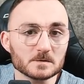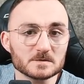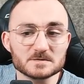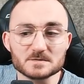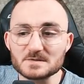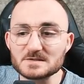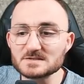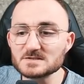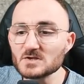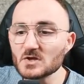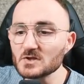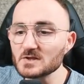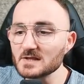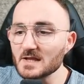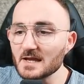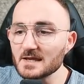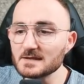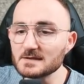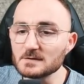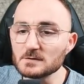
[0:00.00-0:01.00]
So it's not
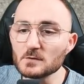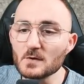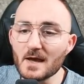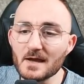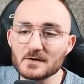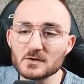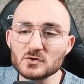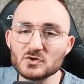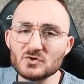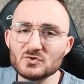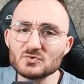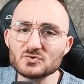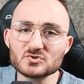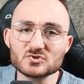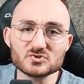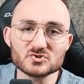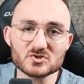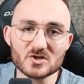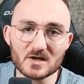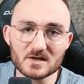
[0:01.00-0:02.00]
like you had a
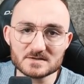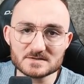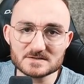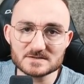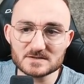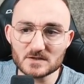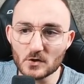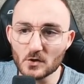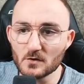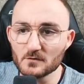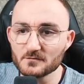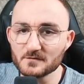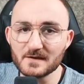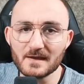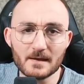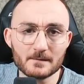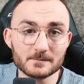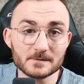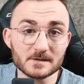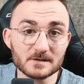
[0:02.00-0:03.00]
huge chance of
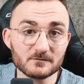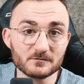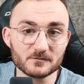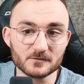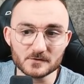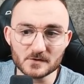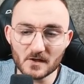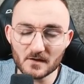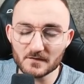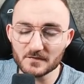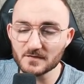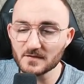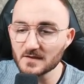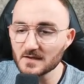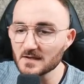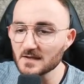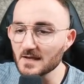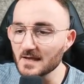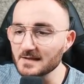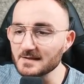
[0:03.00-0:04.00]
gambling for
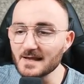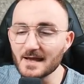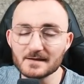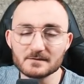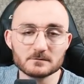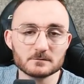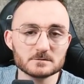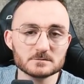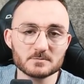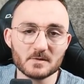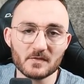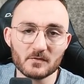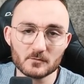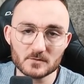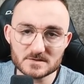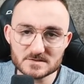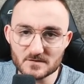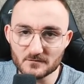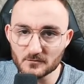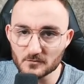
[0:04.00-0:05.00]
nothing and had to spend the
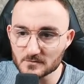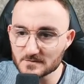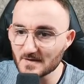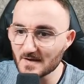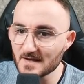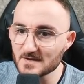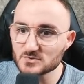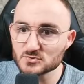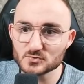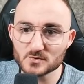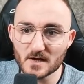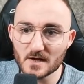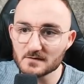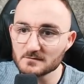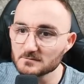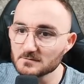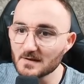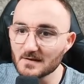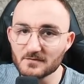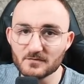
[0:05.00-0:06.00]
rest of your day trying
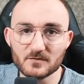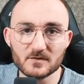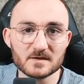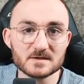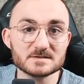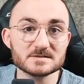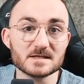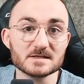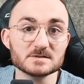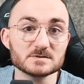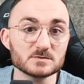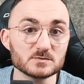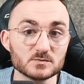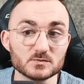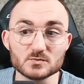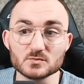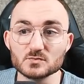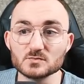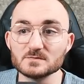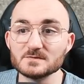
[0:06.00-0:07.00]
to get things that
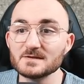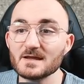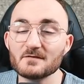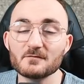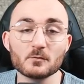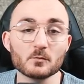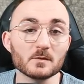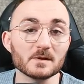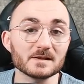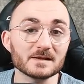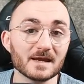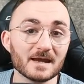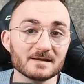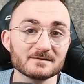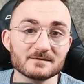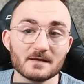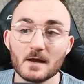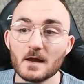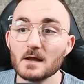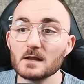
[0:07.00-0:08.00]
you never will
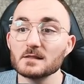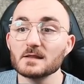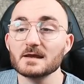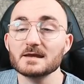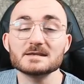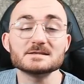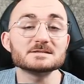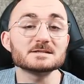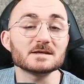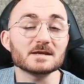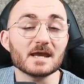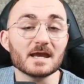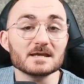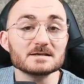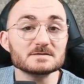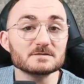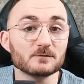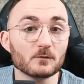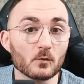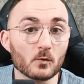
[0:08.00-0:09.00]
get, like it's the
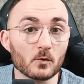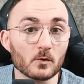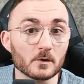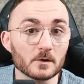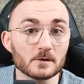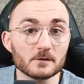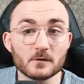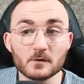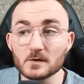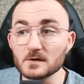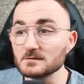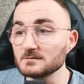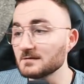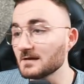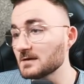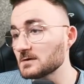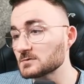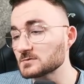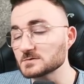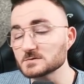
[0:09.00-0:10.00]
case for the
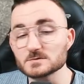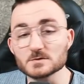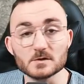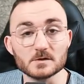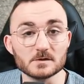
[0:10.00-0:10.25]
containers